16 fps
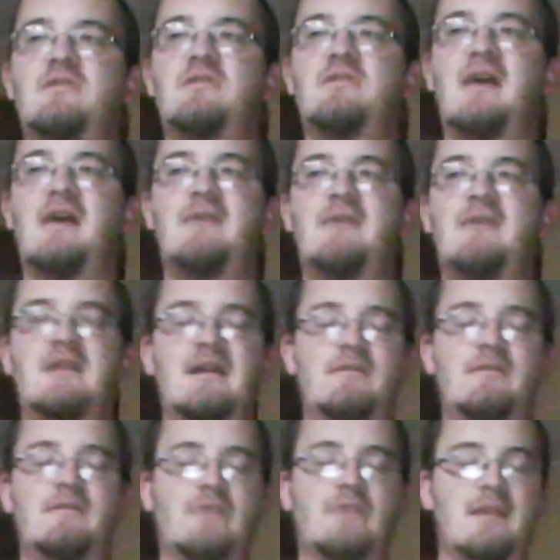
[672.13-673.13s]
And if that
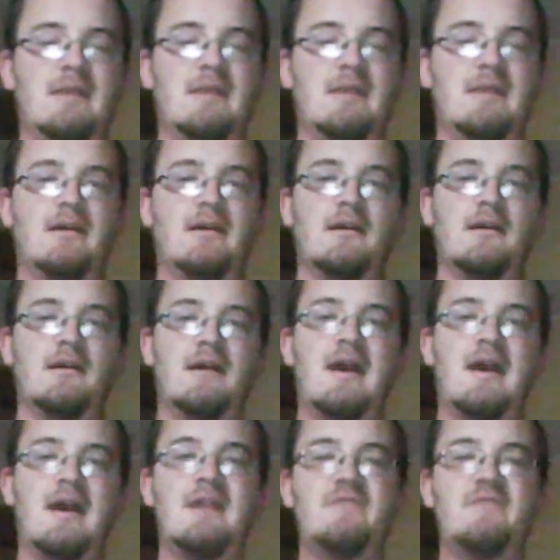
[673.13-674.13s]
got out, then Snake would have
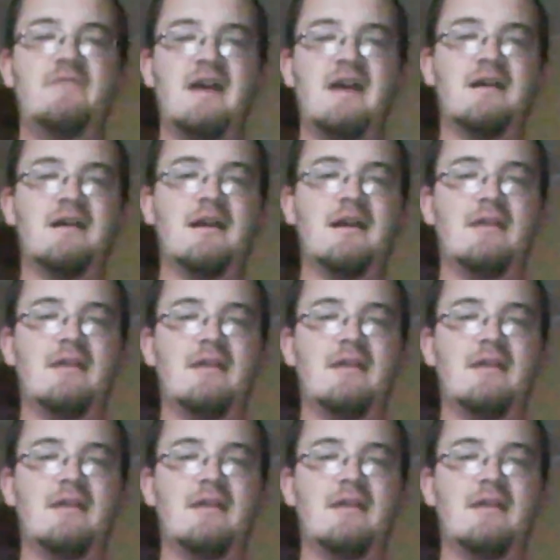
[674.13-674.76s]
definitely